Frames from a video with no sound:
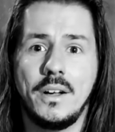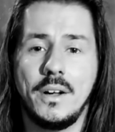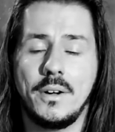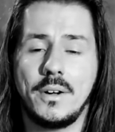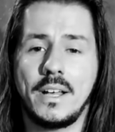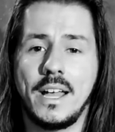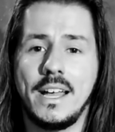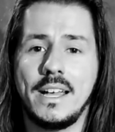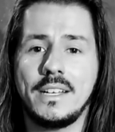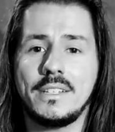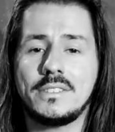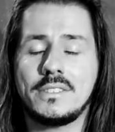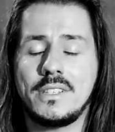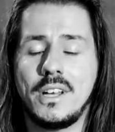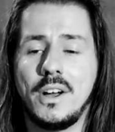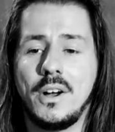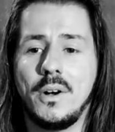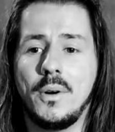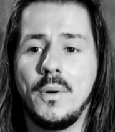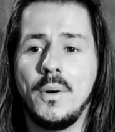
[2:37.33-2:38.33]
Okay,
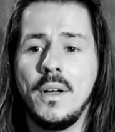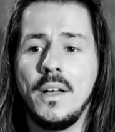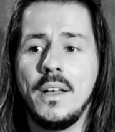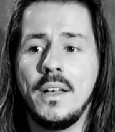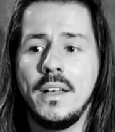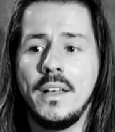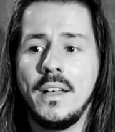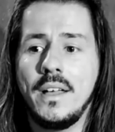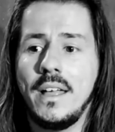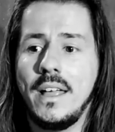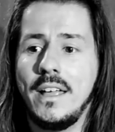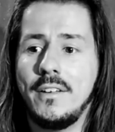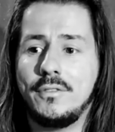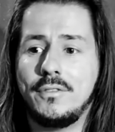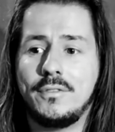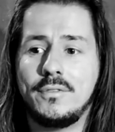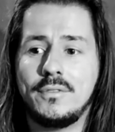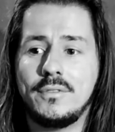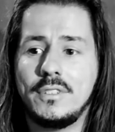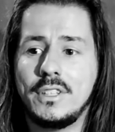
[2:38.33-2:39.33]
so
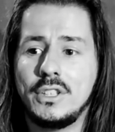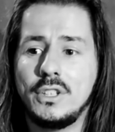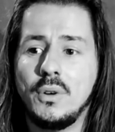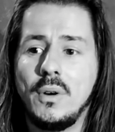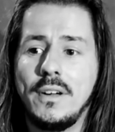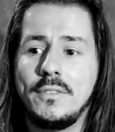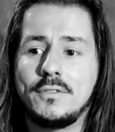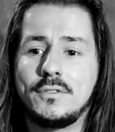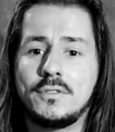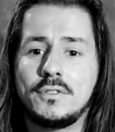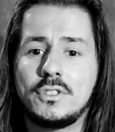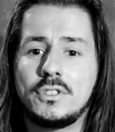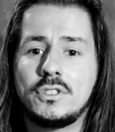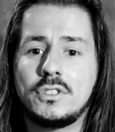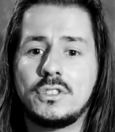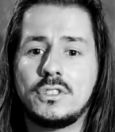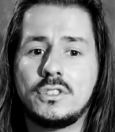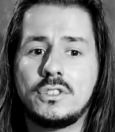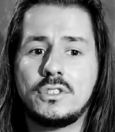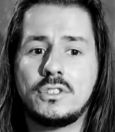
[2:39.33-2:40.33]
if you have
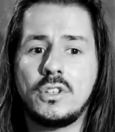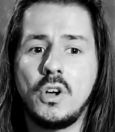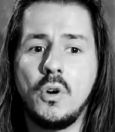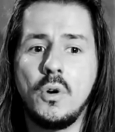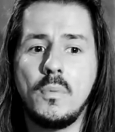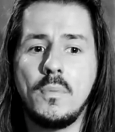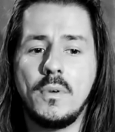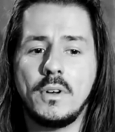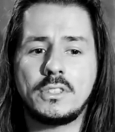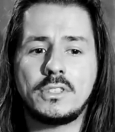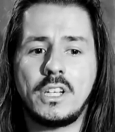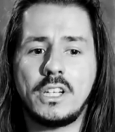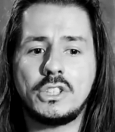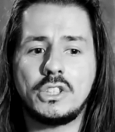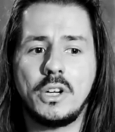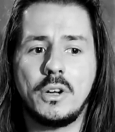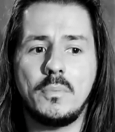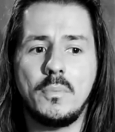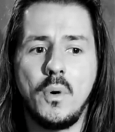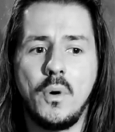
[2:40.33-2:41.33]
so
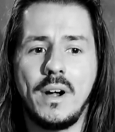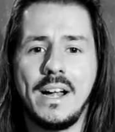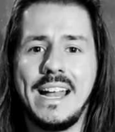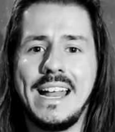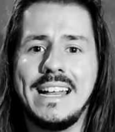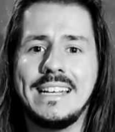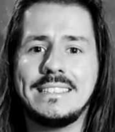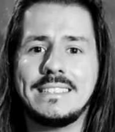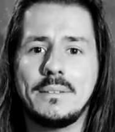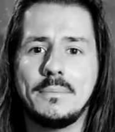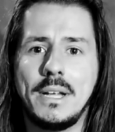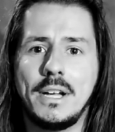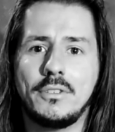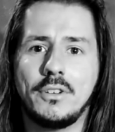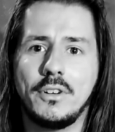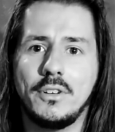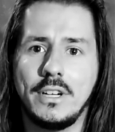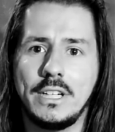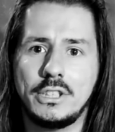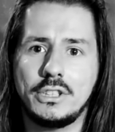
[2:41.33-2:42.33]
such a more intimate
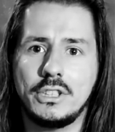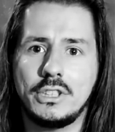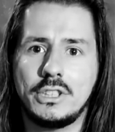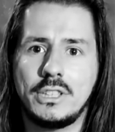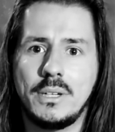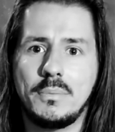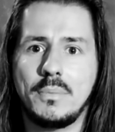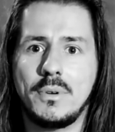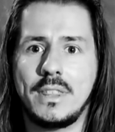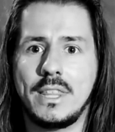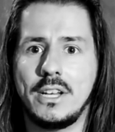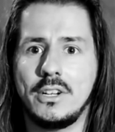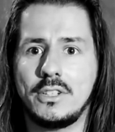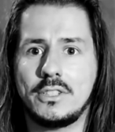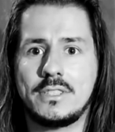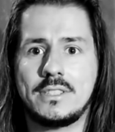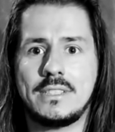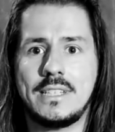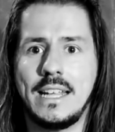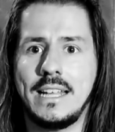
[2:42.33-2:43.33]
relationship with your
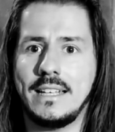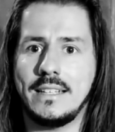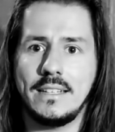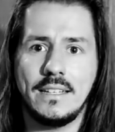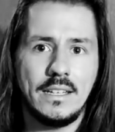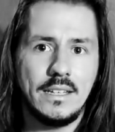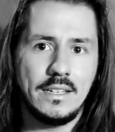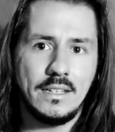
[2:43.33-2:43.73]
state